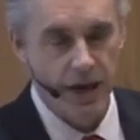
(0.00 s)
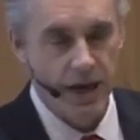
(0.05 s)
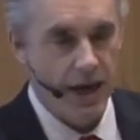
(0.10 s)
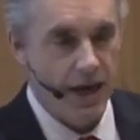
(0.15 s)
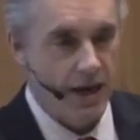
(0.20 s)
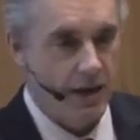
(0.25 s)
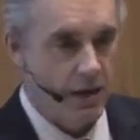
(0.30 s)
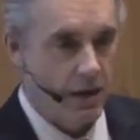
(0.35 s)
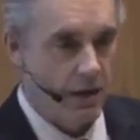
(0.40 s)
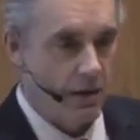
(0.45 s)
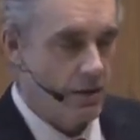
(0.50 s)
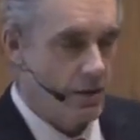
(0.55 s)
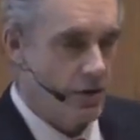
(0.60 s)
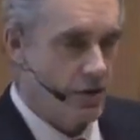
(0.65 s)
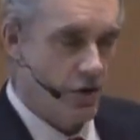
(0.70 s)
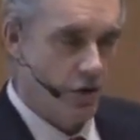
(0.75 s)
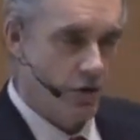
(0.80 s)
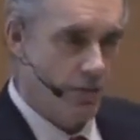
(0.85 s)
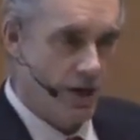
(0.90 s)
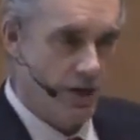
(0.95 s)
And
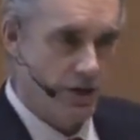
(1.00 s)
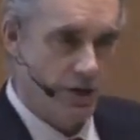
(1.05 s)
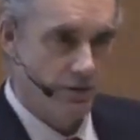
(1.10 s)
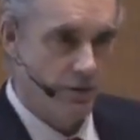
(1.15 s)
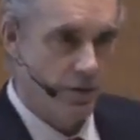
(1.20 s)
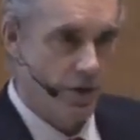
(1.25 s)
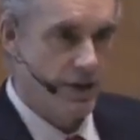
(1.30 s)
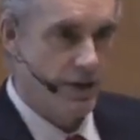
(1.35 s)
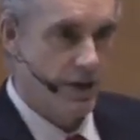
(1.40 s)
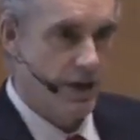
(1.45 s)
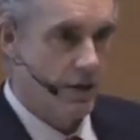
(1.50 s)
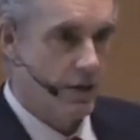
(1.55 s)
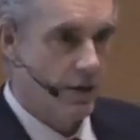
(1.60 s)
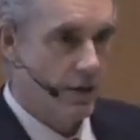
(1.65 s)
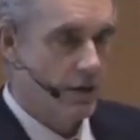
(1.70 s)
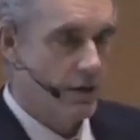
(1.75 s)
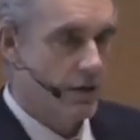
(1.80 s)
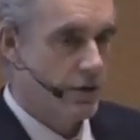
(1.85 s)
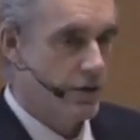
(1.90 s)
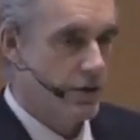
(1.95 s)
so much of what
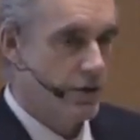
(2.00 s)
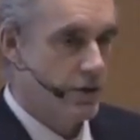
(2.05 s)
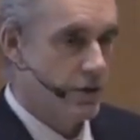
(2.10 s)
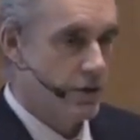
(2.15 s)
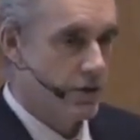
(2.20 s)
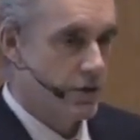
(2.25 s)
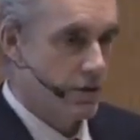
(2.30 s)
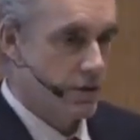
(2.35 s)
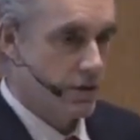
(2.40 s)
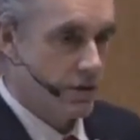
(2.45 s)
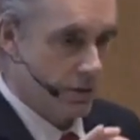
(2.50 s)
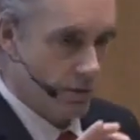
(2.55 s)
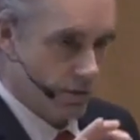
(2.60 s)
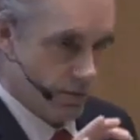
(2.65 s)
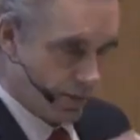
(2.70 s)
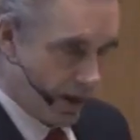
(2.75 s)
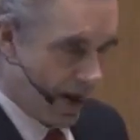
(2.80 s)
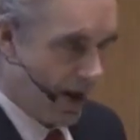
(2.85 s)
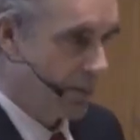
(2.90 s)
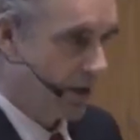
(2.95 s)
psychologists
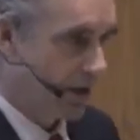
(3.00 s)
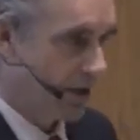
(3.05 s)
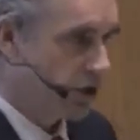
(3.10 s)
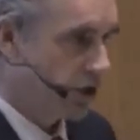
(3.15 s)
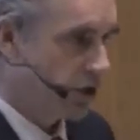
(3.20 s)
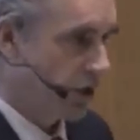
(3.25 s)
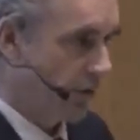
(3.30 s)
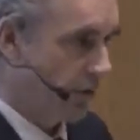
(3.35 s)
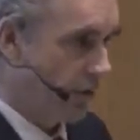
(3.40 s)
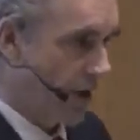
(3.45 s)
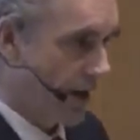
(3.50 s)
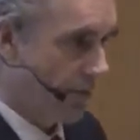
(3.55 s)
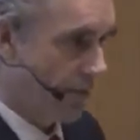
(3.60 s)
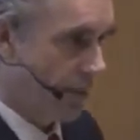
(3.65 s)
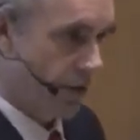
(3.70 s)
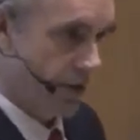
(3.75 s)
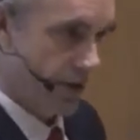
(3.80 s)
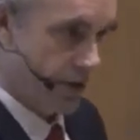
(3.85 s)
publish and write about